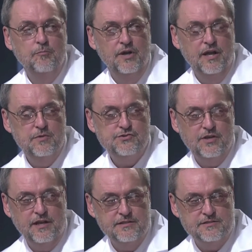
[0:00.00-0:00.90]
but
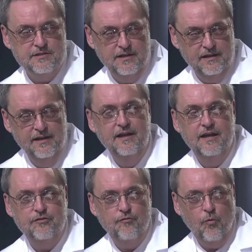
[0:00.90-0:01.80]
imaging is at
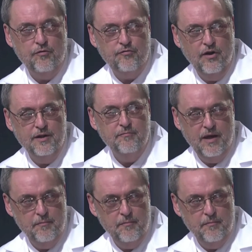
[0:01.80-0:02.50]
the forefront.